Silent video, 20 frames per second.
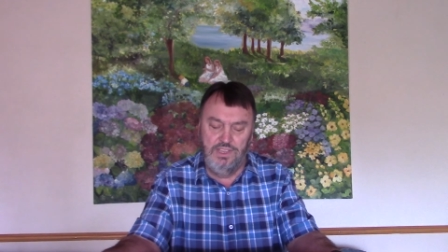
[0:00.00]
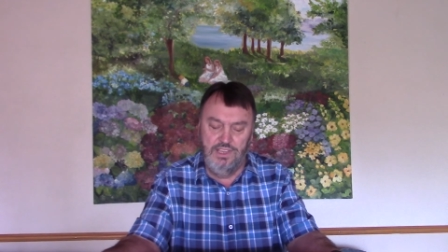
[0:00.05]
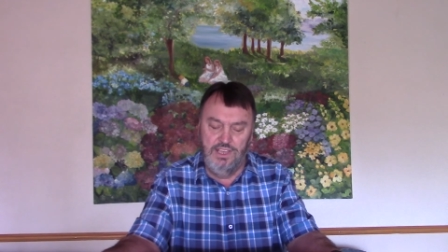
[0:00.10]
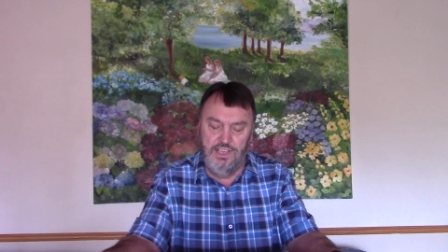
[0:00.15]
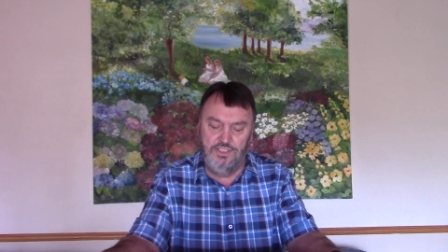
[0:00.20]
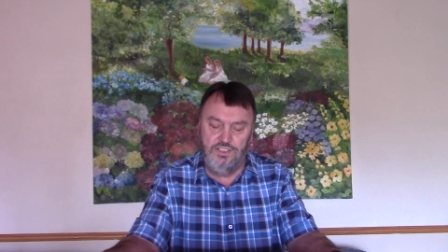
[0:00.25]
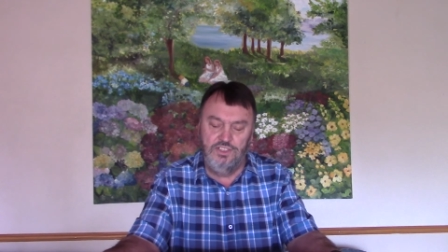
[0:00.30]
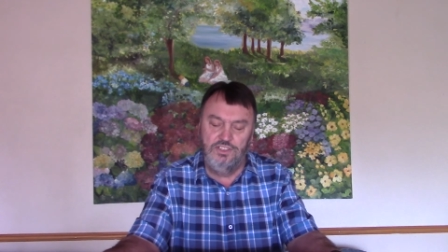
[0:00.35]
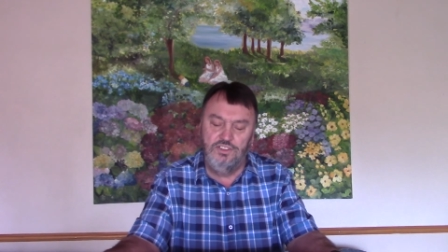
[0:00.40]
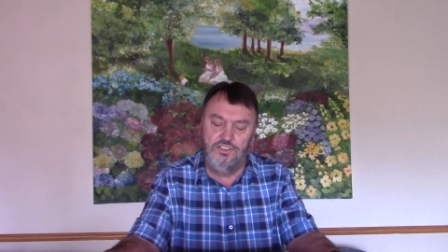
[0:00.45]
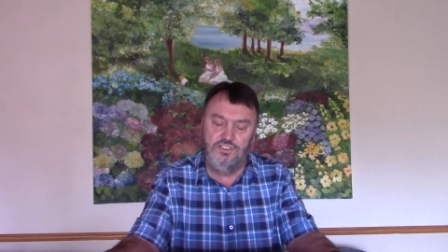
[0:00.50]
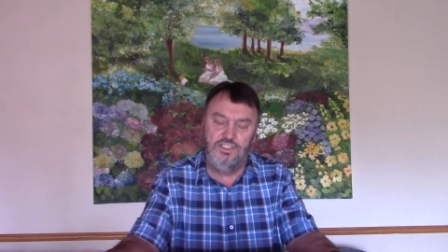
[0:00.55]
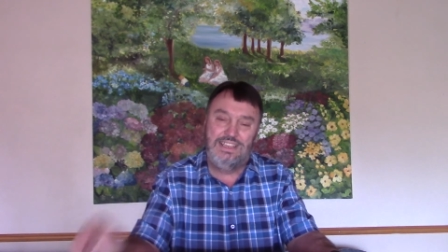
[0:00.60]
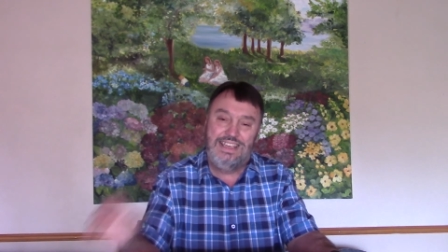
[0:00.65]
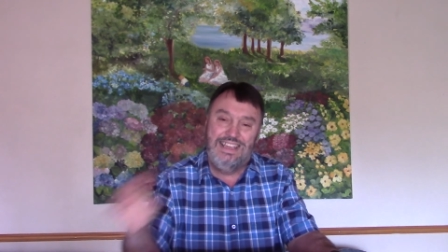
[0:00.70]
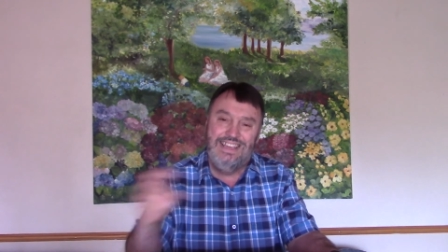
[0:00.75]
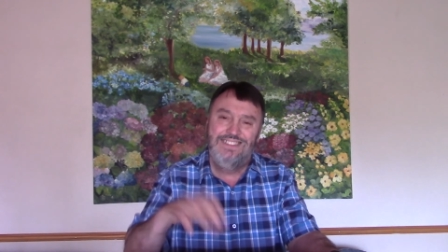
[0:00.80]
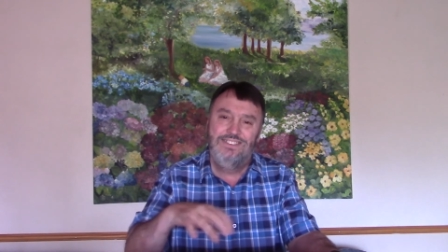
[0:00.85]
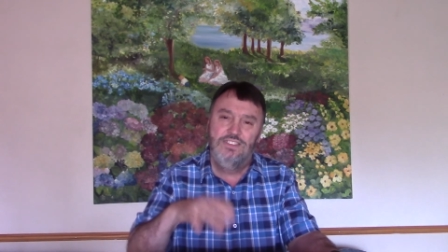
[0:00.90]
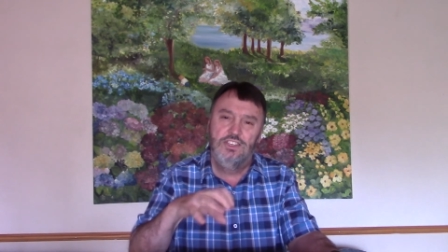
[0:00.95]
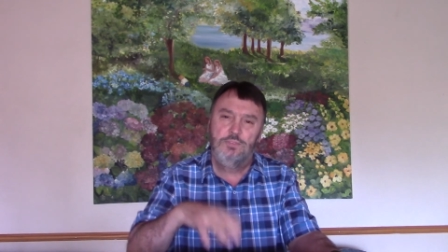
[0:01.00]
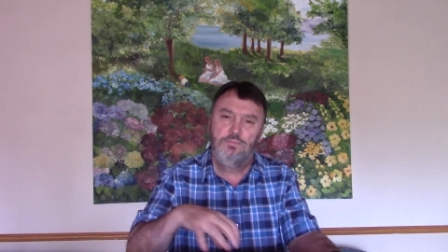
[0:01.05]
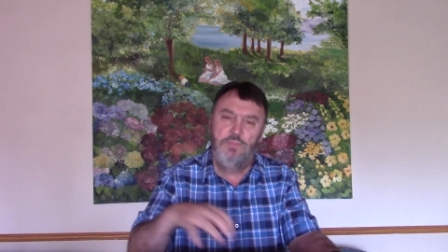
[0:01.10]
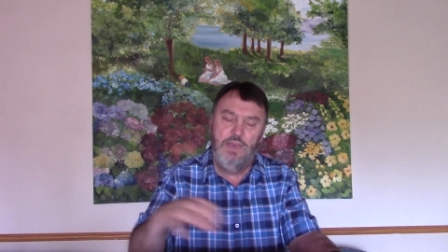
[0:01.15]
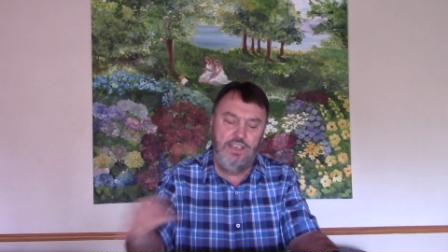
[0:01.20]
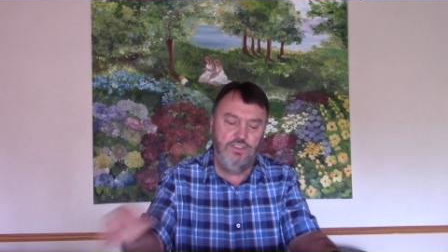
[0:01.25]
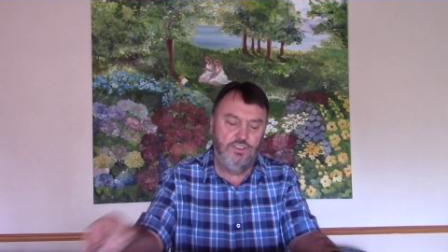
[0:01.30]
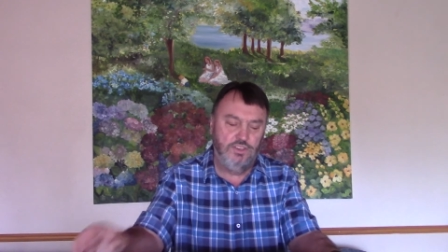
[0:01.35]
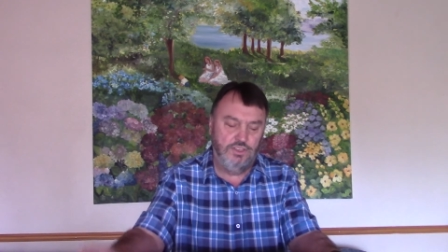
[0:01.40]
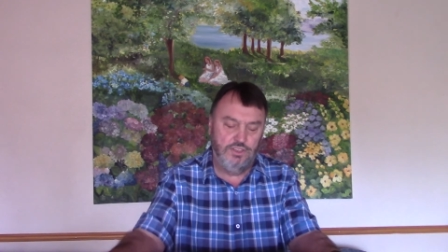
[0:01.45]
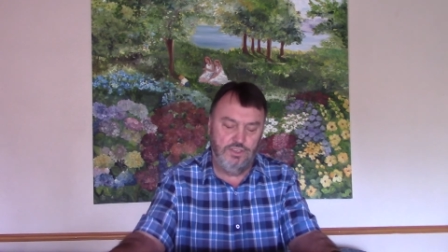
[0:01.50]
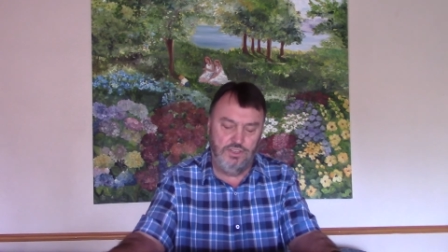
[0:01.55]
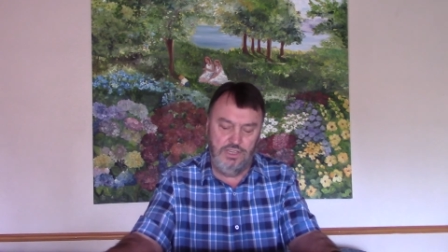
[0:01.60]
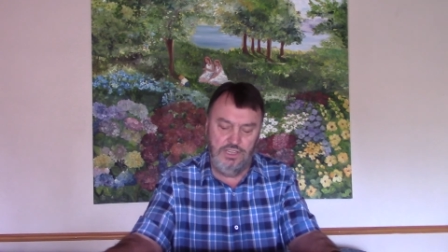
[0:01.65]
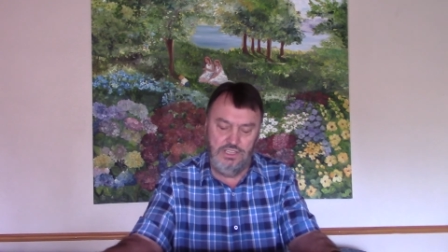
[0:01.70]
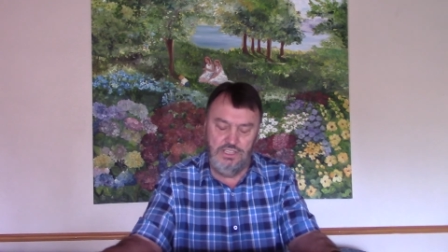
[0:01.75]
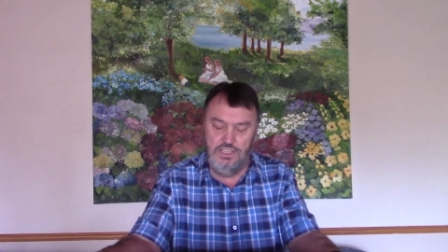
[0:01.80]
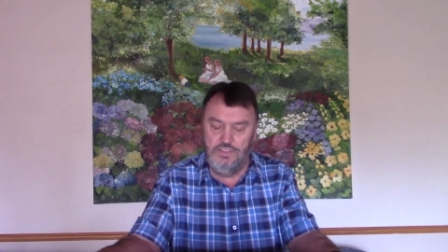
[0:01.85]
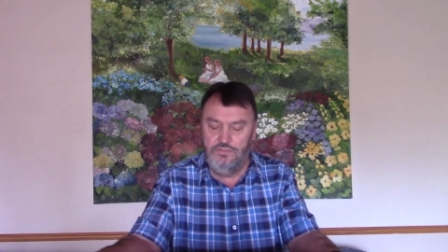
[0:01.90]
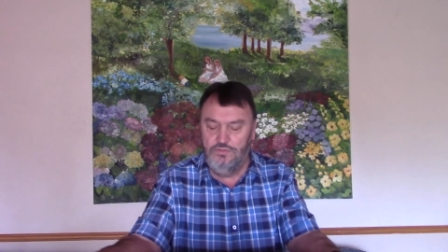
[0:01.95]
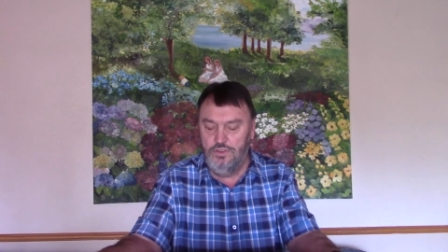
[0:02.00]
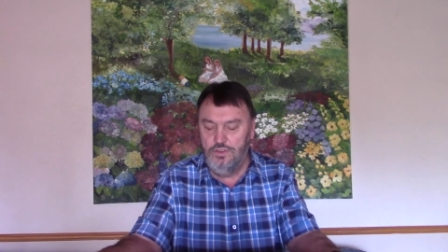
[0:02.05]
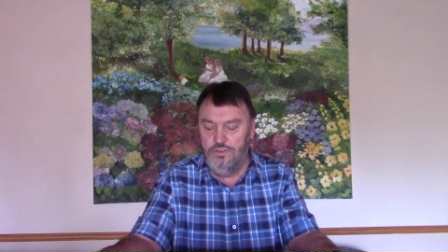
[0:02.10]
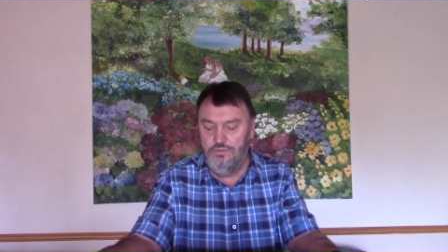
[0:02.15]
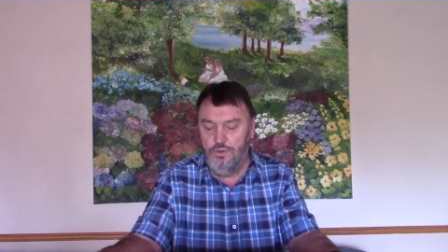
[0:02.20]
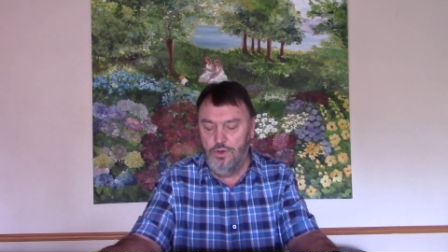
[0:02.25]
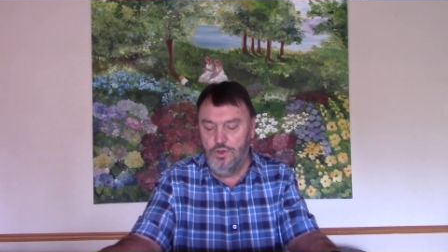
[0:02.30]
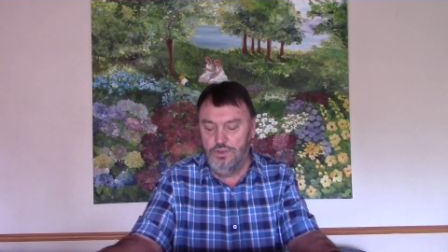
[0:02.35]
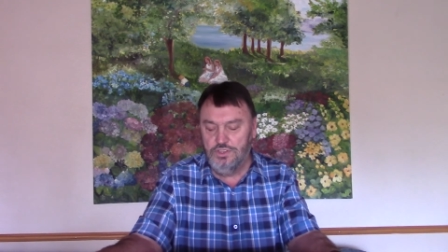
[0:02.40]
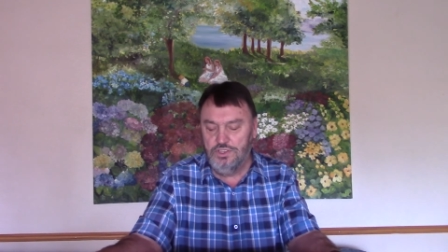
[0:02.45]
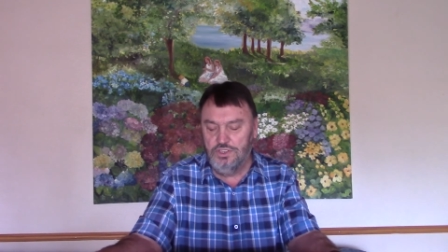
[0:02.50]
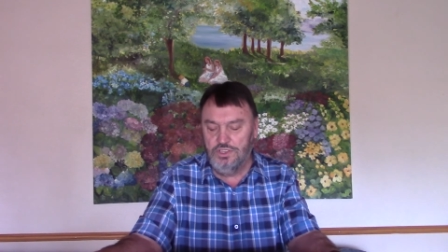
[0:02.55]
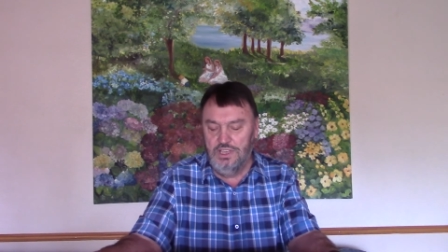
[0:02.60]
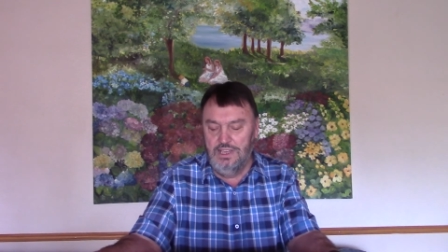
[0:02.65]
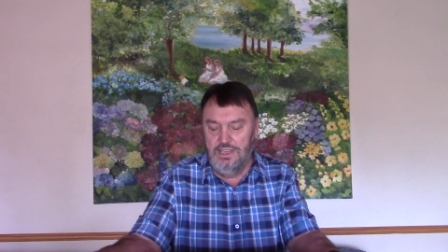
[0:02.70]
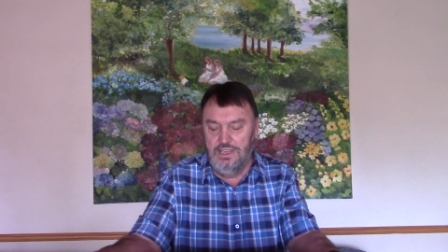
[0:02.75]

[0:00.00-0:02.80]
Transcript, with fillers: It's interesting in this passage, in these few verses,